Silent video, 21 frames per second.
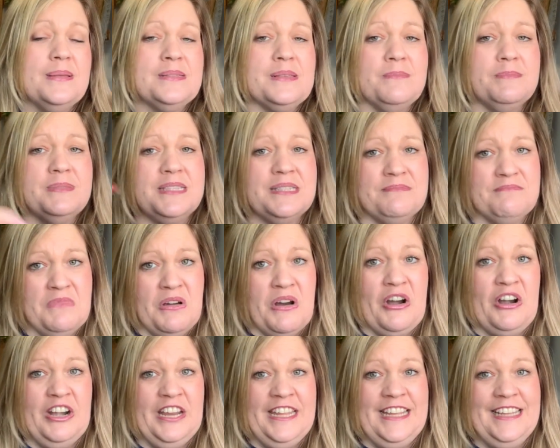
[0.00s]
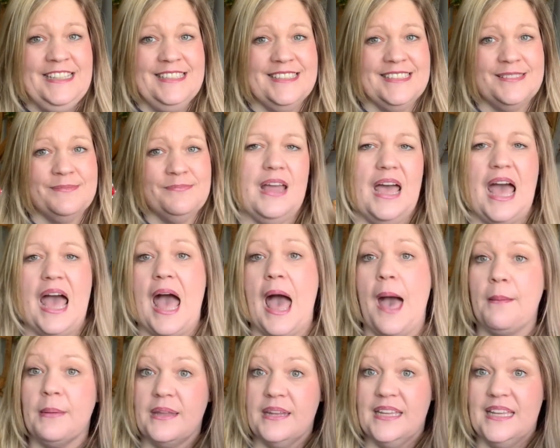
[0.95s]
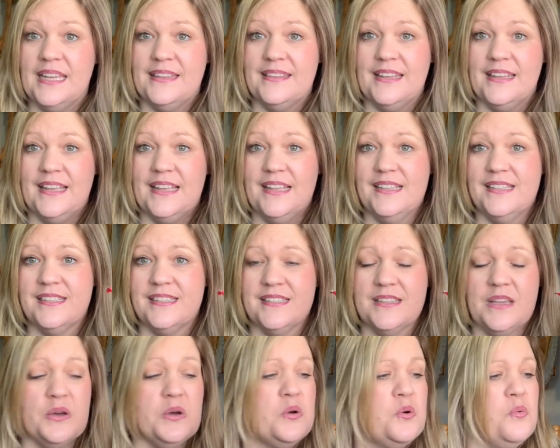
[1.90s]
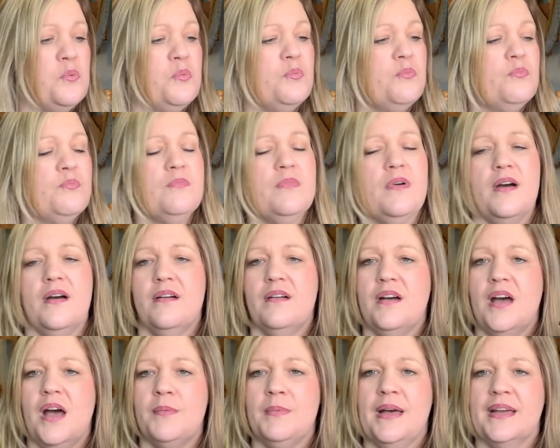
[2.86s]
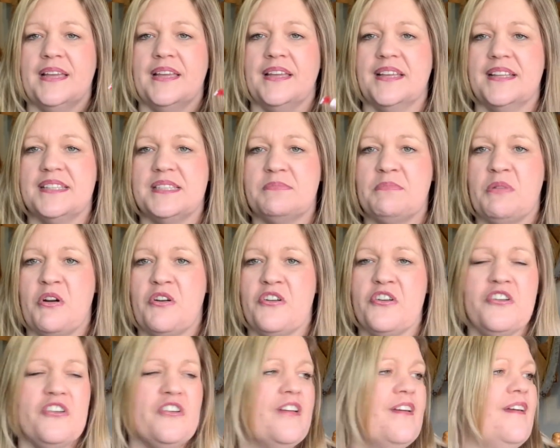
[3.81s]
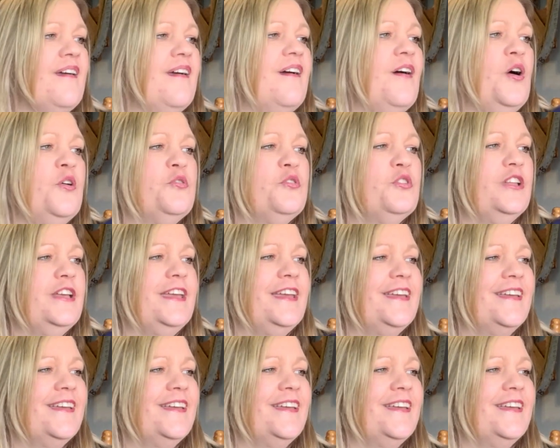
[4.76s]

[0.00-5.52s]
some Smarties. I'm gonna eat these, so I might can get smarter, hopefully.